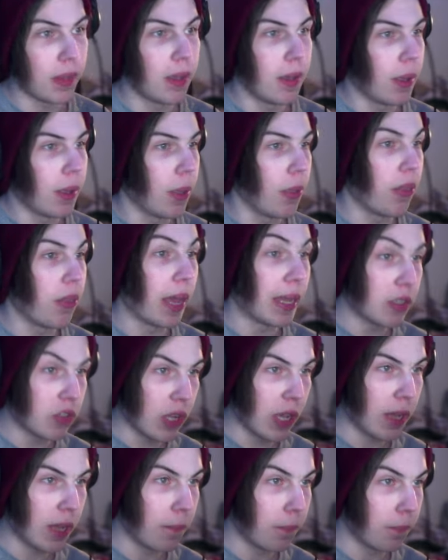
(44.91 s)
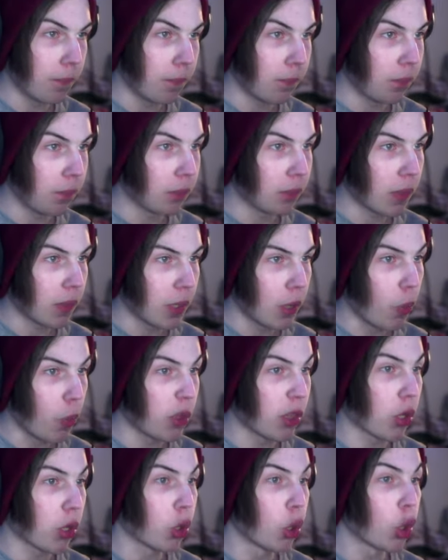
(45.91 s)
That said, with
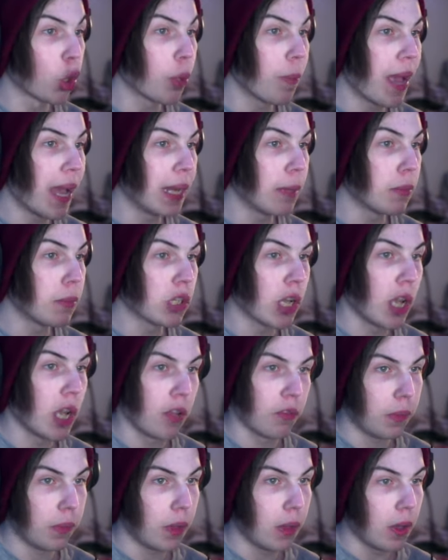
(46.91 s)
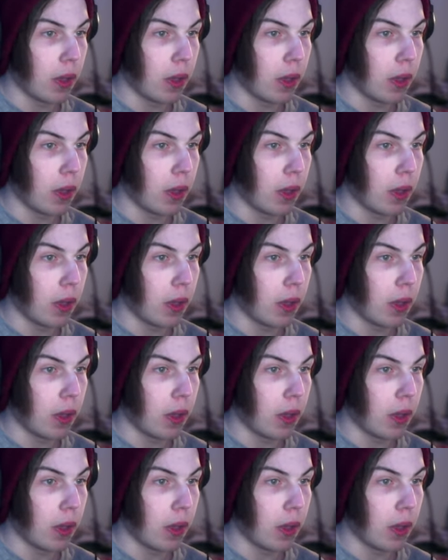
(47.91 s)
the Kirkman himself,